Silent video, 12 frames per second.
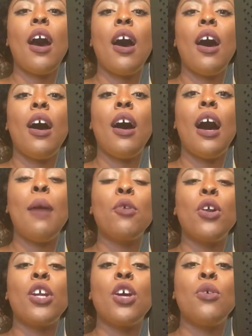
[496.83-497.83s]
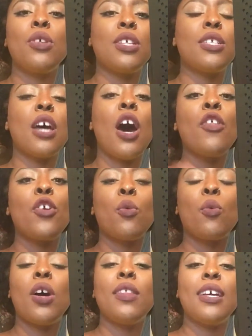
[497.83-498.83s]
I'm going to go to this other
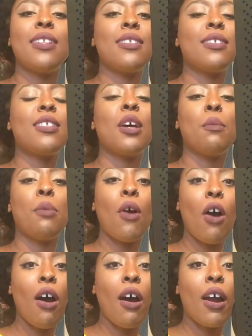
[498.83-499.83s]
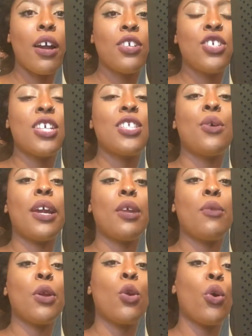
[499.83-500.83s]
one that's subpar just so I
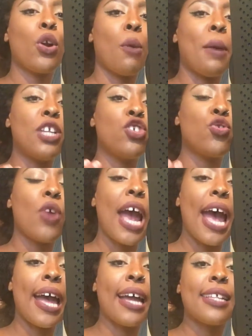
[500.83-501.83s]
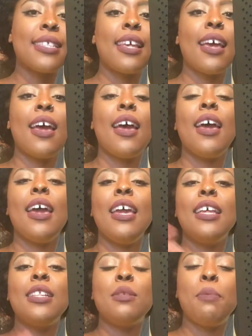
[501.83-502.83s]
can record all my tracks.
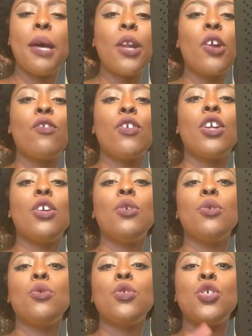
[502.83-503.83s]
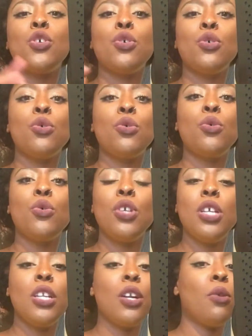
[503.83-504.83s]
It's better for you to,
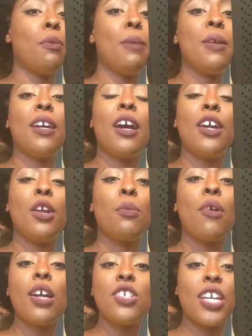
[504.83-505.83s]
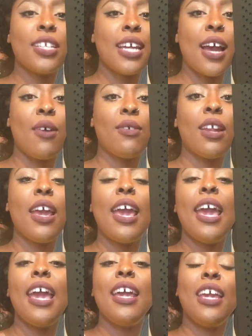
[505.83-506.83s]
maybe cut your project down
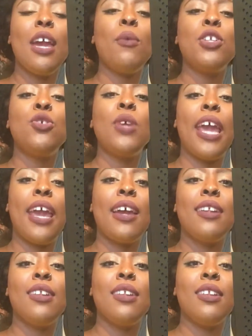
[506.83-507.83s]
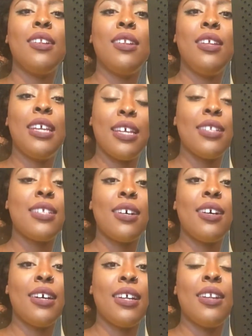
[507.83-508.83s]
and get what you can get
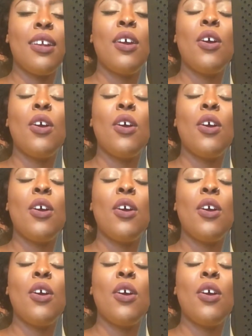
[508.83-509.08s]
done